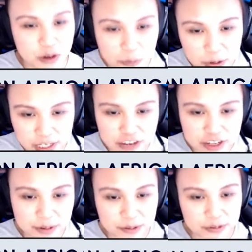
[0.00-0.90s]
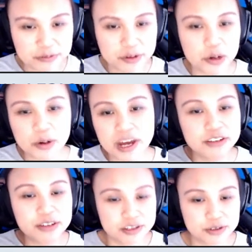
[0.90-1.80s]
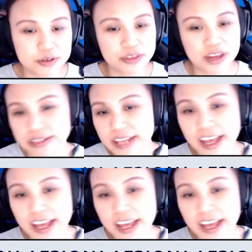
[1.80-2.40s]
I want to catch up, I want to follow, and then you install things